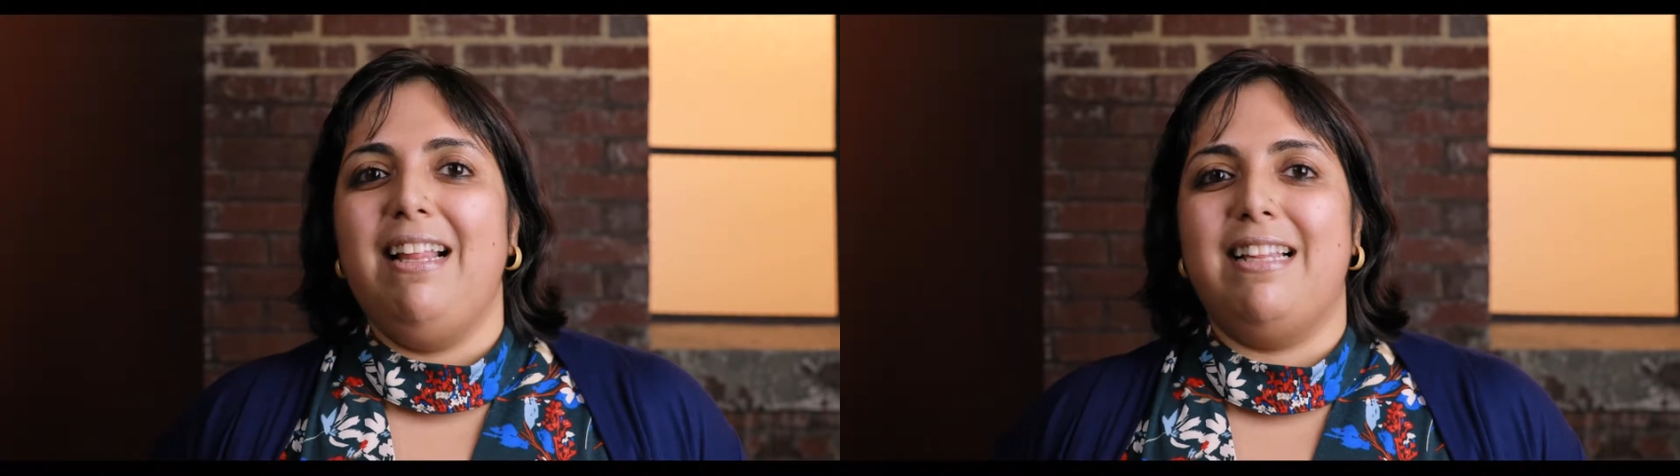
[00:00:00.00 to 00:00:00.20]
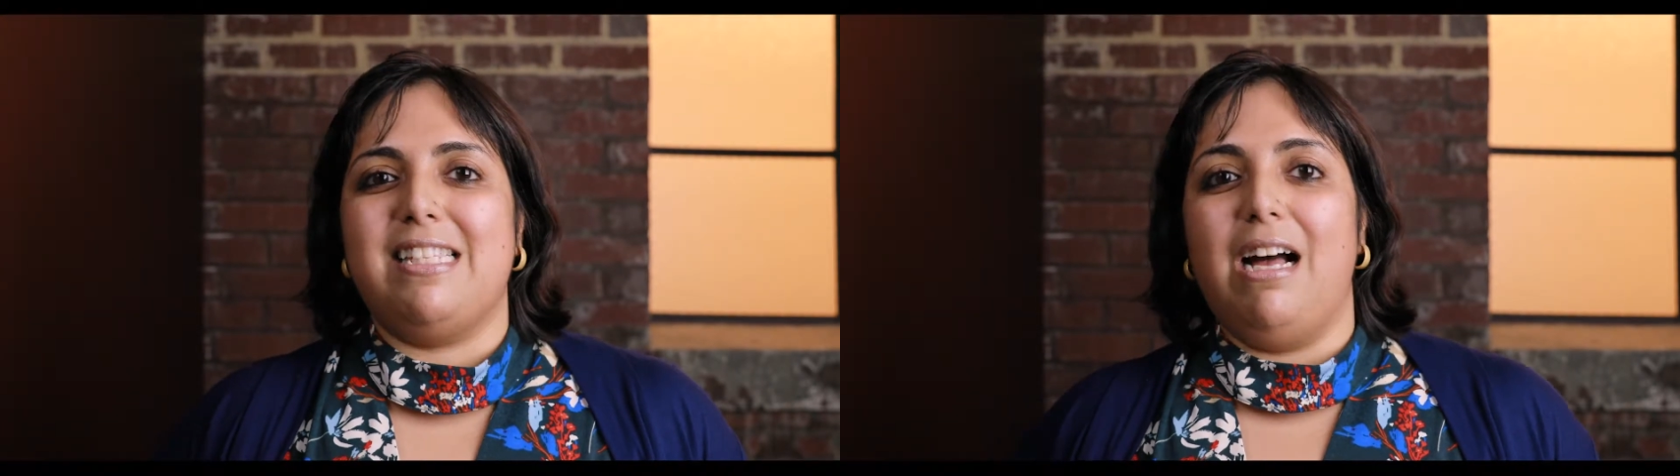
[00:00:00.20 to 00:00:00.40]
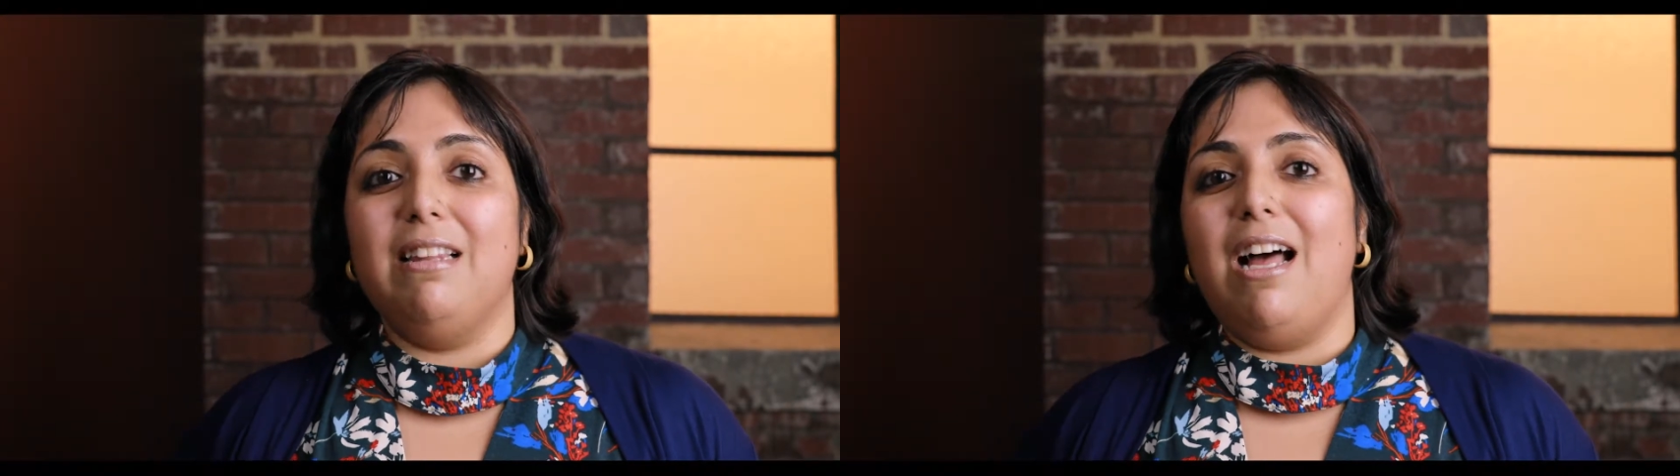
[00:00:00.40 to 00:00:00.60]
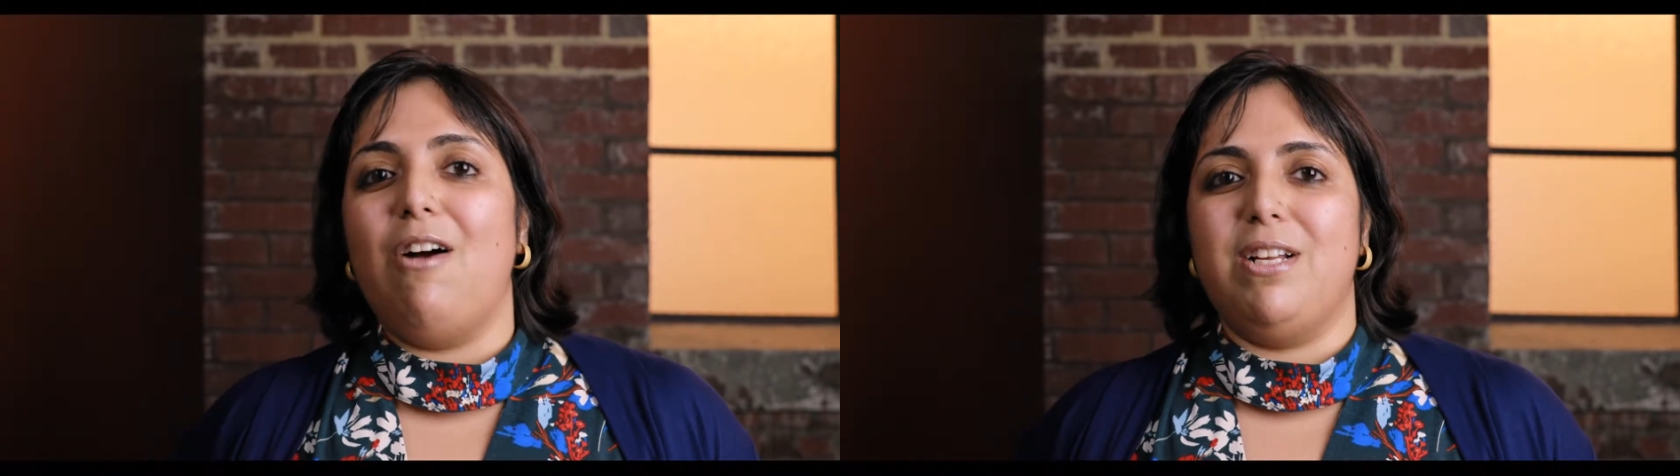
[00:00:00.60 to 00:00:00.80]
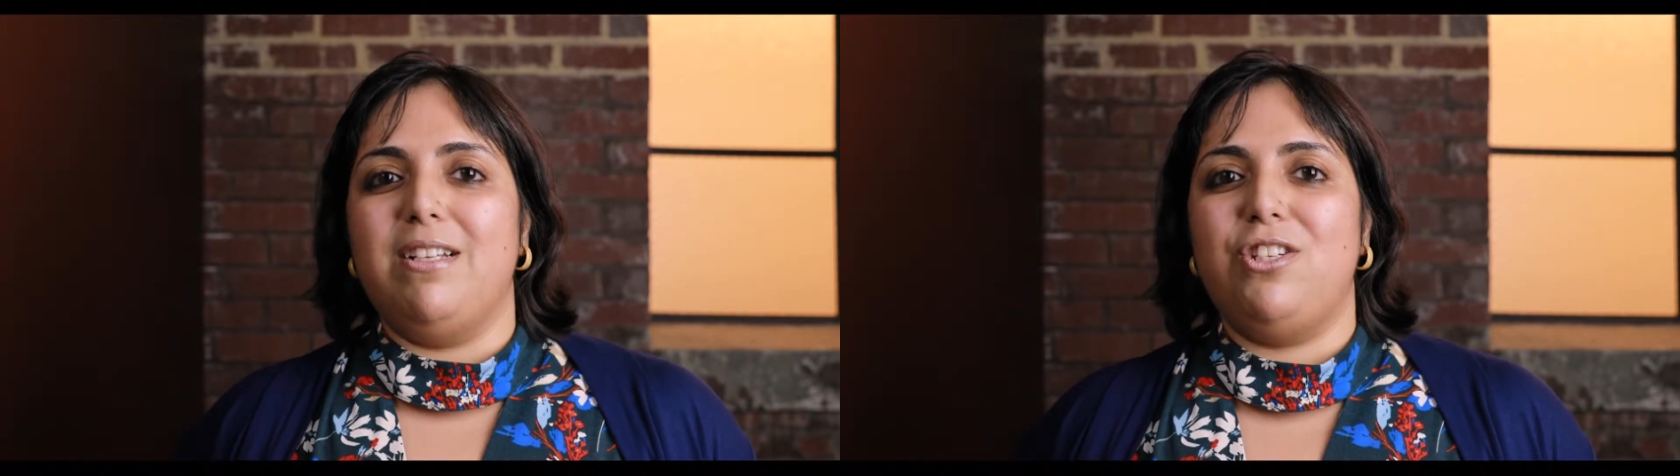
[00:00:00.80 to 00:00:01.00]
that's
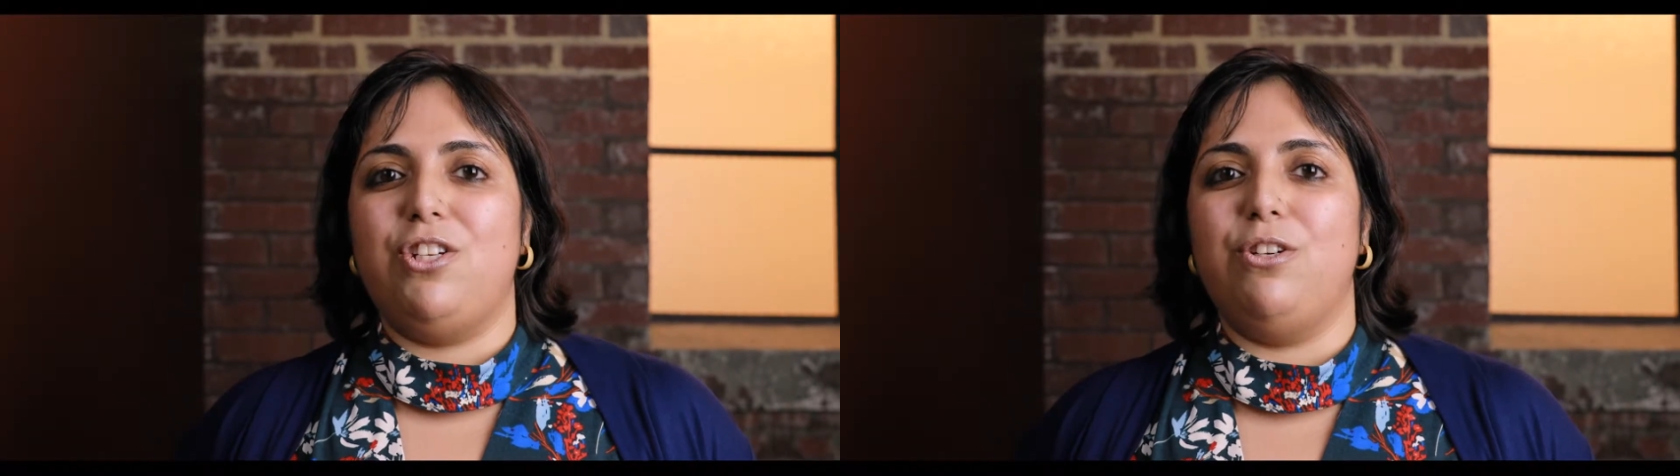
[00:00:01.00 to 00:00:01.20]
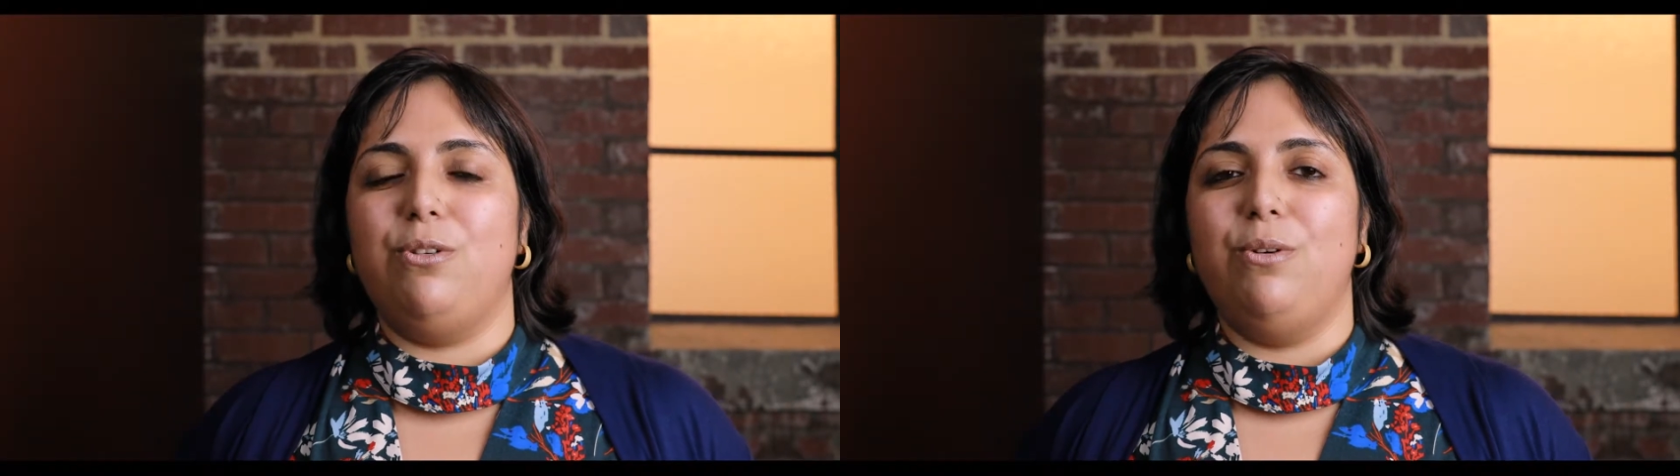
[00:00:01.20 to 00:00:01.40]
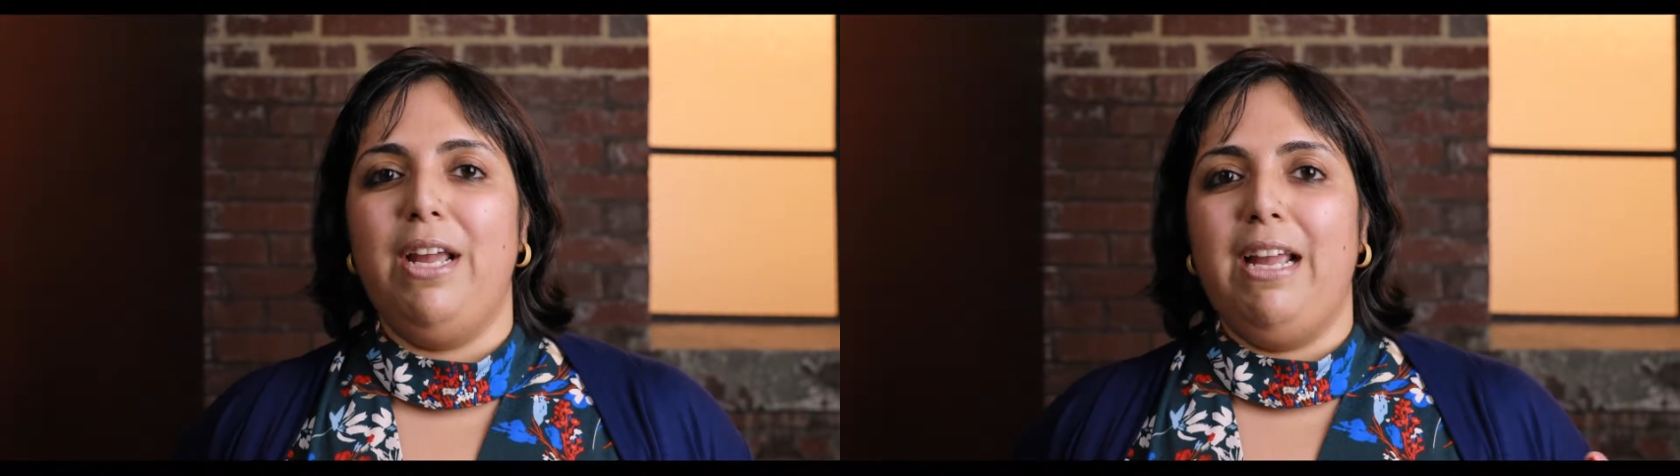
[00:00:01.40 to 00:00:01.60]
allowed us to